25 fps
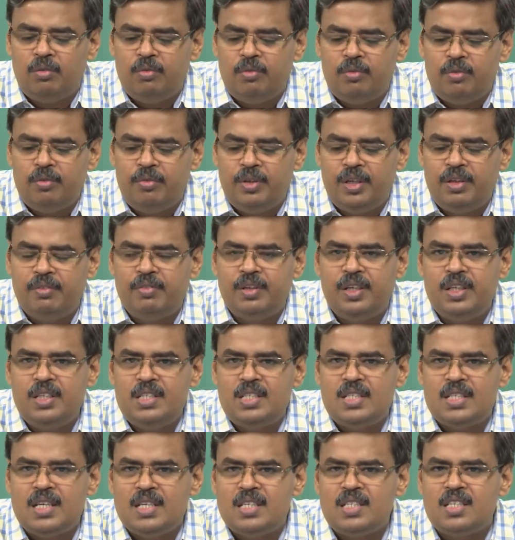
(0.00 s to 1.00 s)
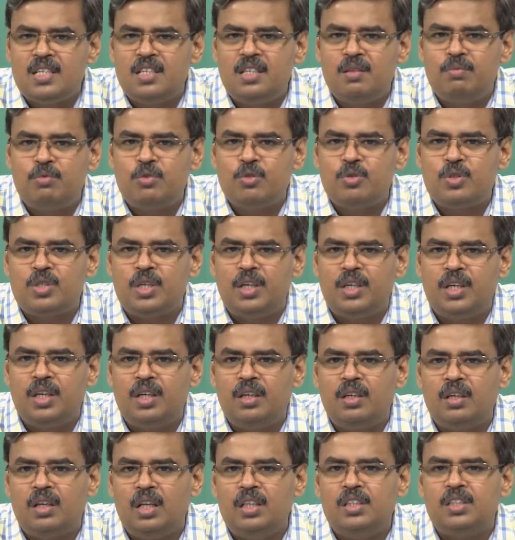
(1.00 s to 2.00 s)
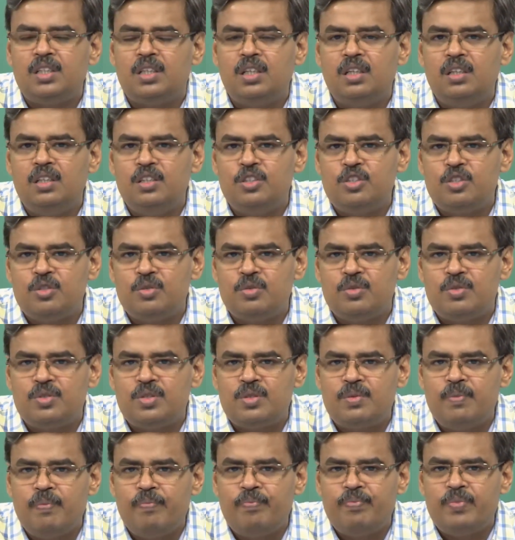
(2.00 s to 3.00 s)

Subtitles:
very sensitive to certain cultural issues,